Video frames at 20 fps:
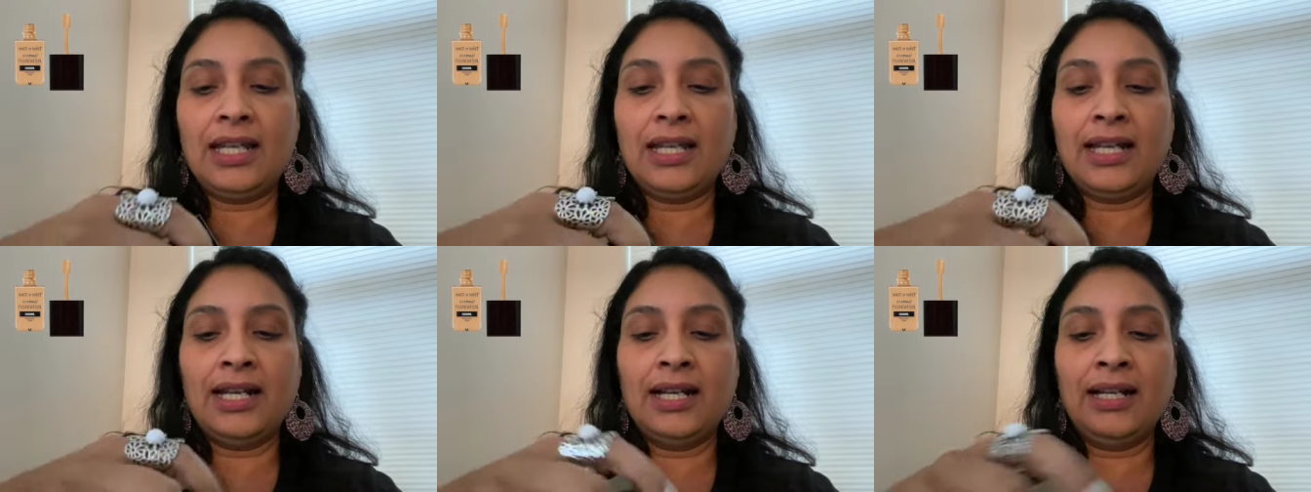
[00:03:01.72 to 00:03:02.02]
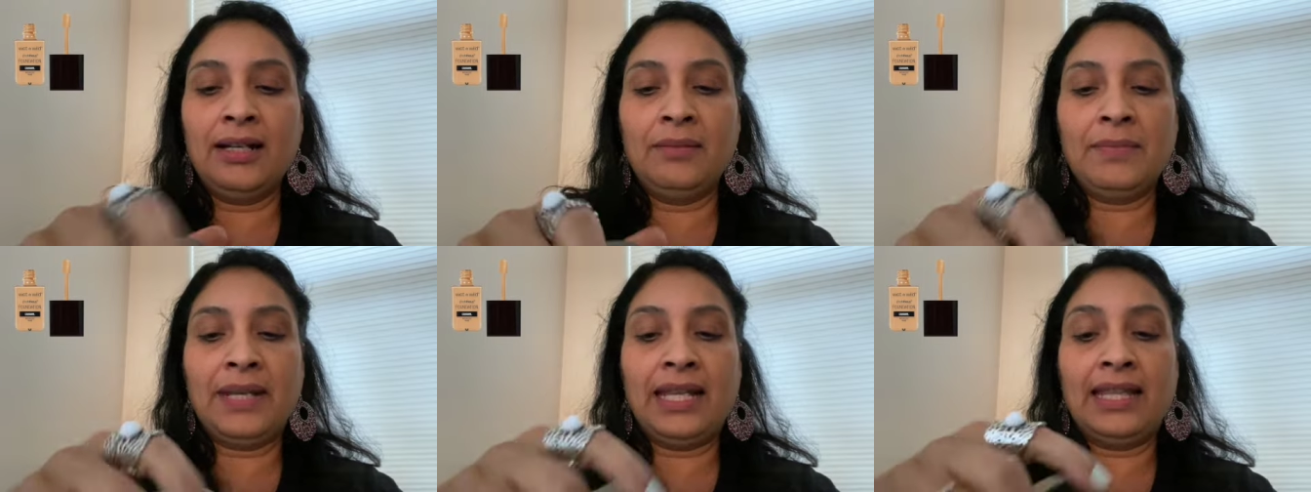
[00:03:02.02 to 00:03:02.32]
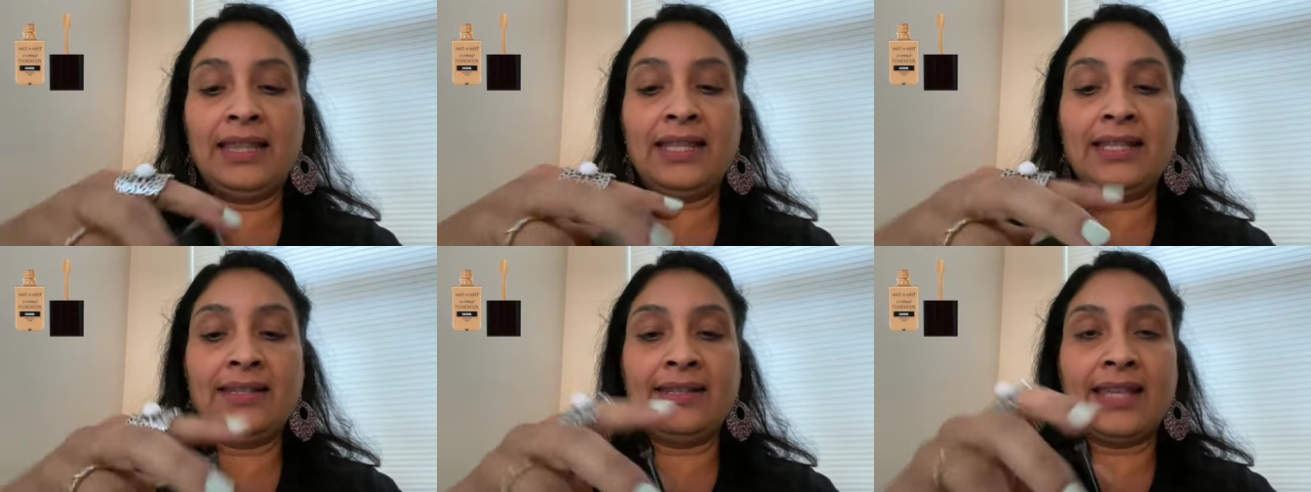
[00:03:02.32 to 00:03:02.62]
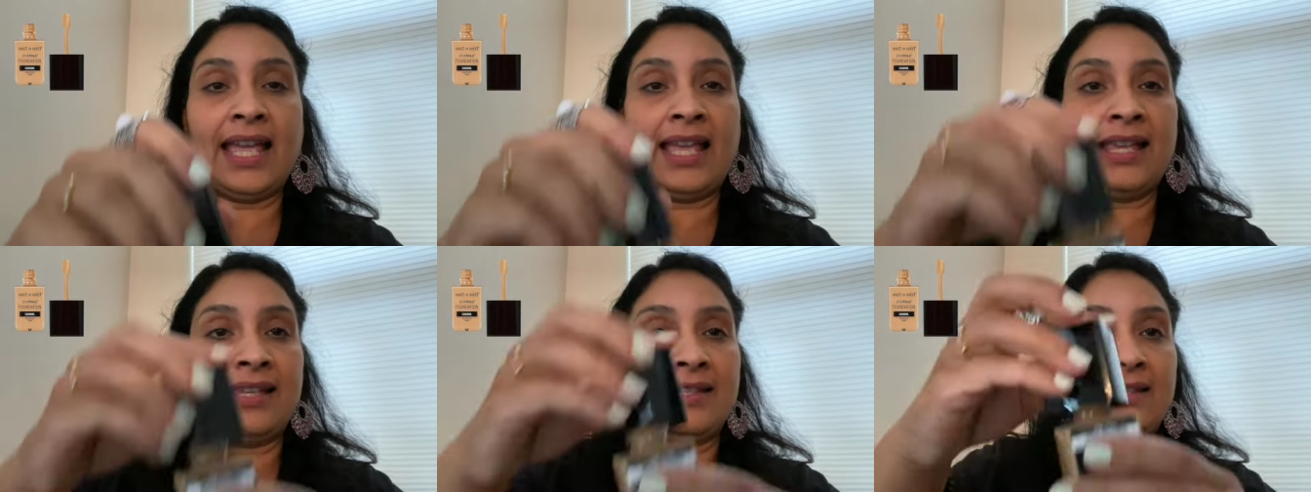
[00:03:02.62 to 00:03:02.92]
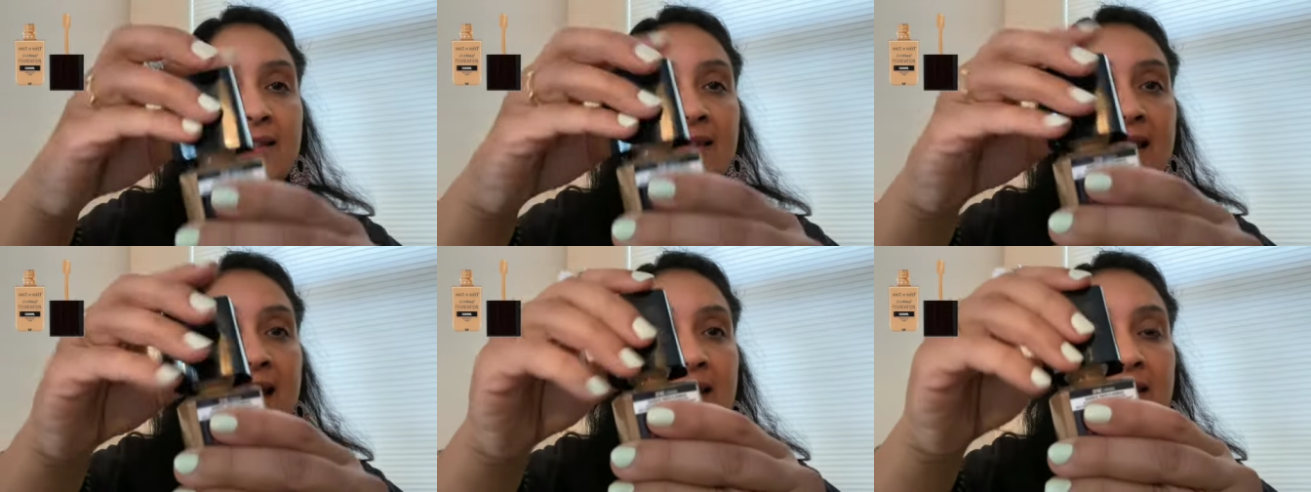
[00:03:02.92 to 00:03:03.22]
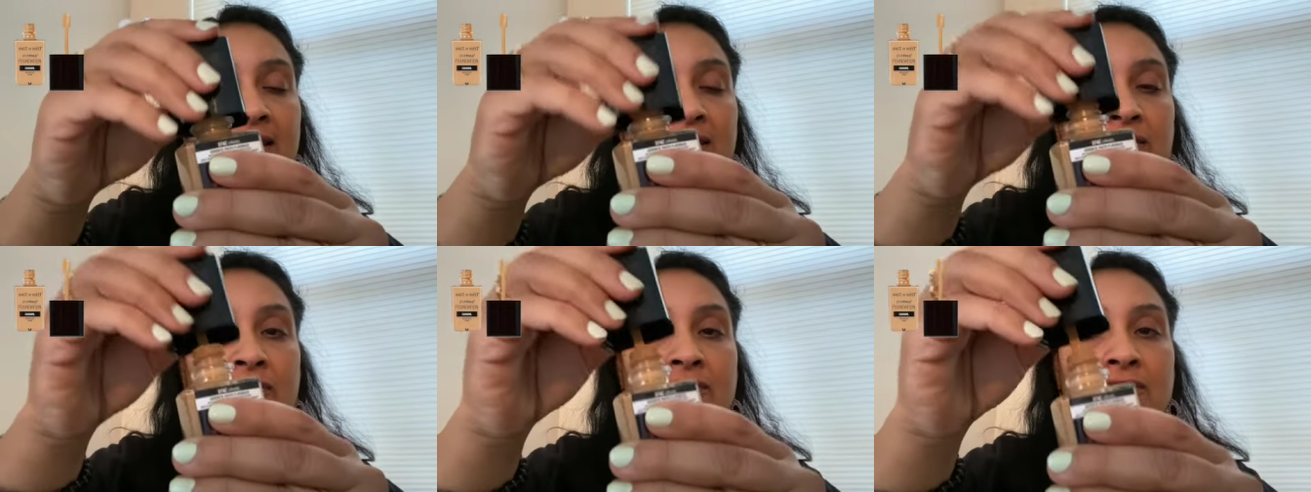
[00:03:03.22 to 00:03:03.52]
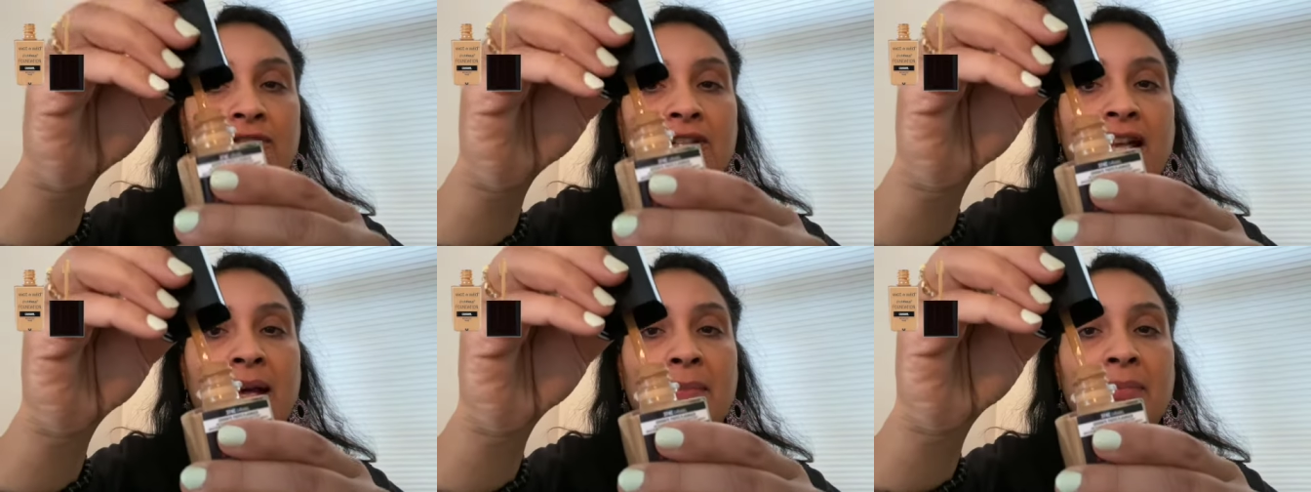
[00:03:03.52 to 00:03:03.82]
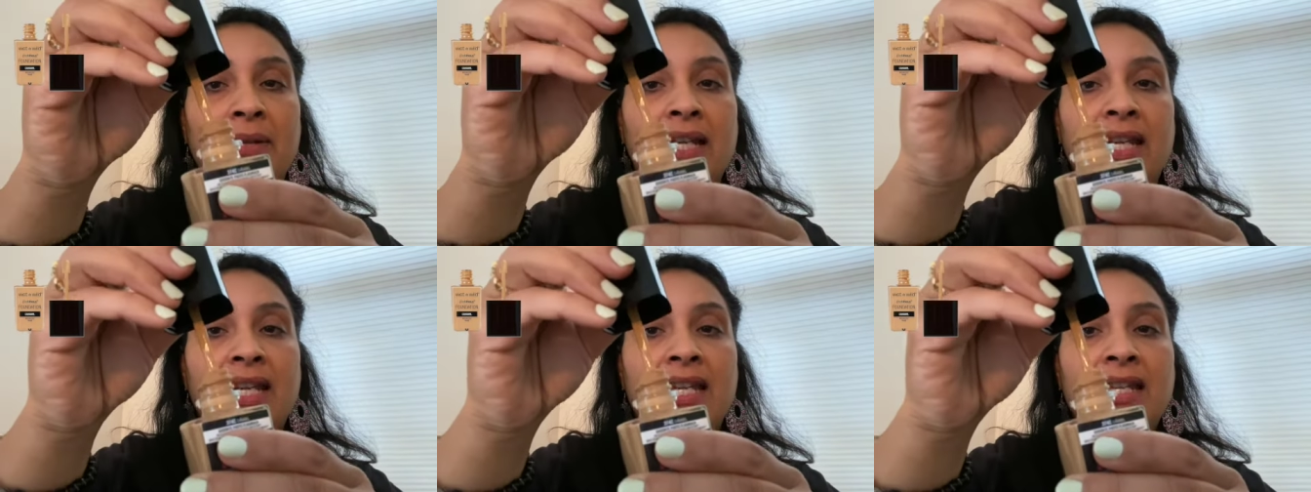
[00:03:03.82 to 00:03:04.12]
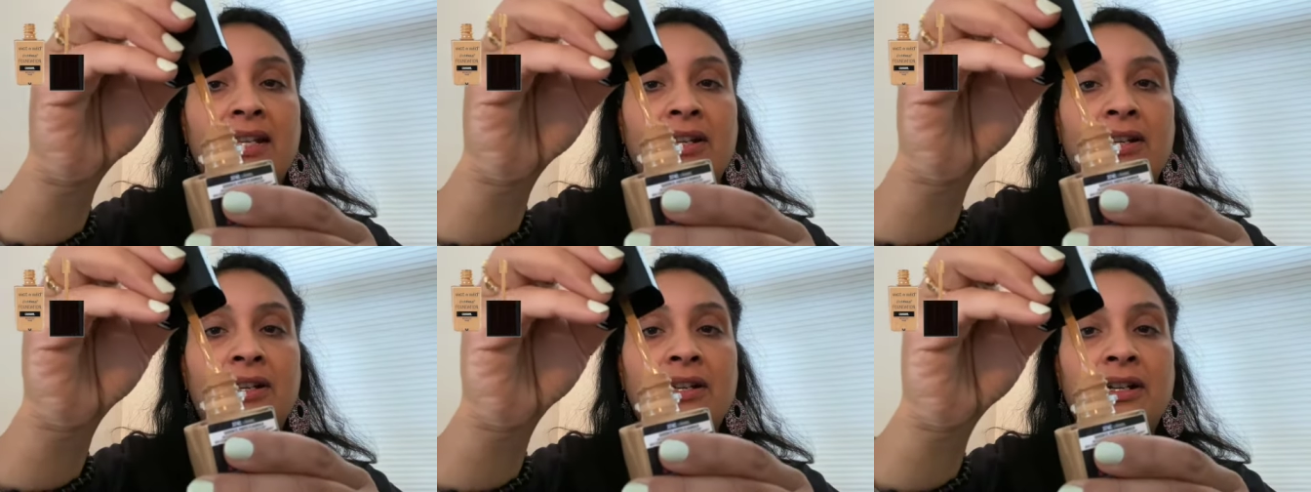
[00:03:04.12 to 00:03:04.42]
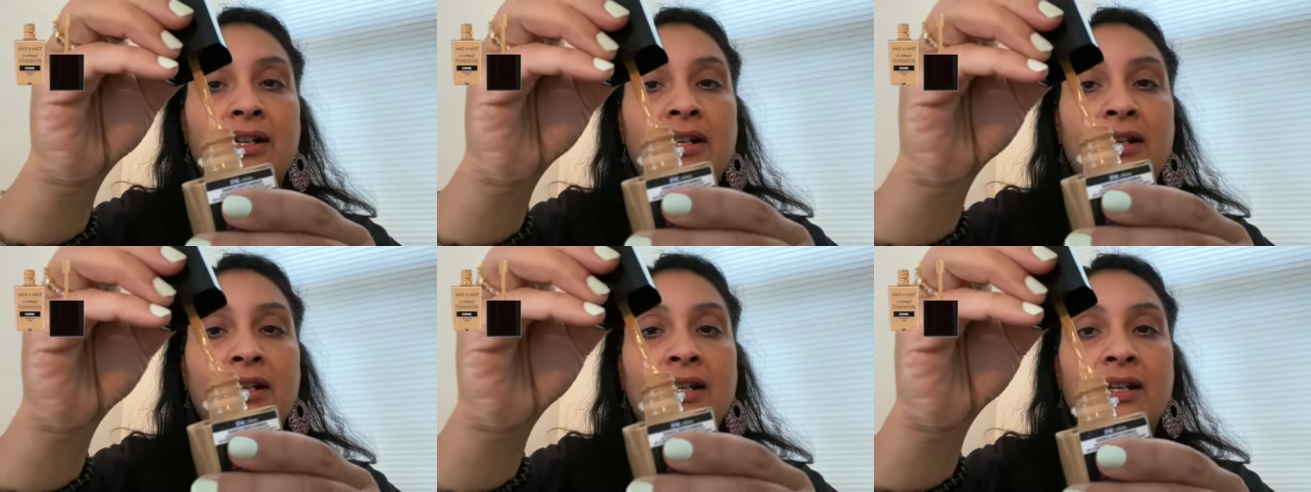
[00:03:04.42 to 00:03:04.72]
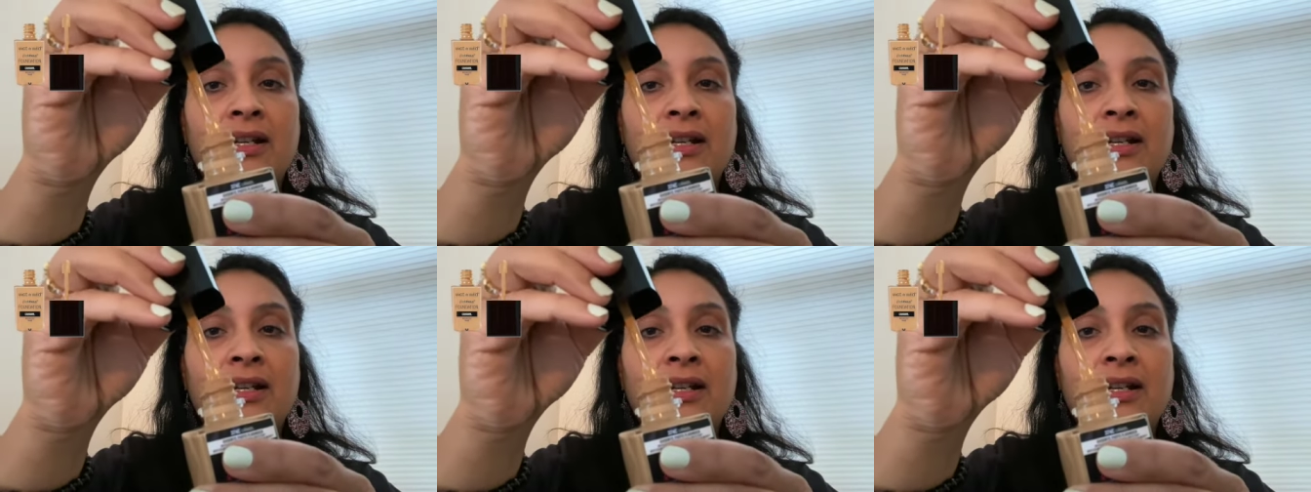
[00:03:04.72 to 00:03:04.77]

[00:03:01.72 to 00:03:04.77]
and this has that doe foot applicator.